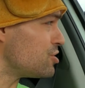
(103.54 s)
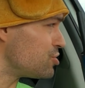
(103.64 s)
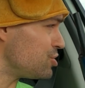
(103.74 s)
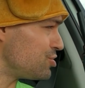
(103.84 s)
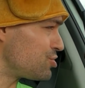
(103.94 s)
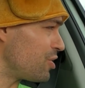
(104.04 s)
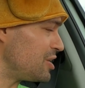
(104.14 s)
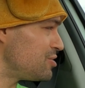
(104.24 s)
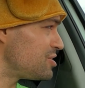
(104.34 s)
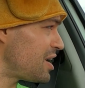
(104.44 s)
so you
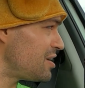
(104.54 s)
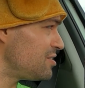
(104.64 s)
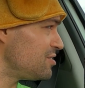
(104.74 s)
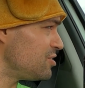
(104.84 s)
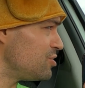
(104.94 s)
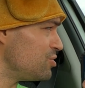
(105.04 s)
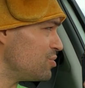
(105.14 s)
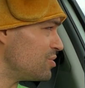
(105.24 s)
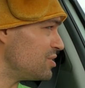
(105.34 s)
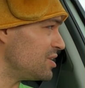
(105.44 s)
said you
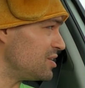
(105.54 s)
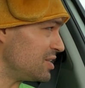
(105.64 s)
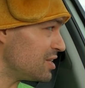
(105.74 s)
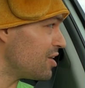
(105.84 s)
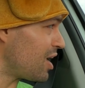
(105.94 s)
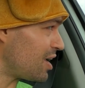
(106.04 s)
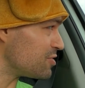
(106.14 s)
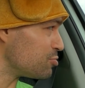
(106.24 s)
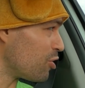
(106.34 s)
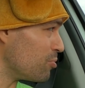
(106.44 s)
did not have
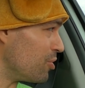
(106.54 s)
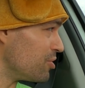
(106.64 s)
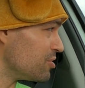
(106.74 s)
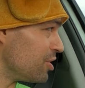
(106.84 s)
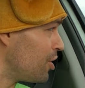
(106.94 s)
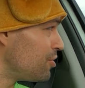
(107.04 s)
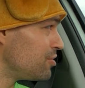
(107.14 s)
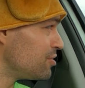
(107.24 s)
sport mode, no?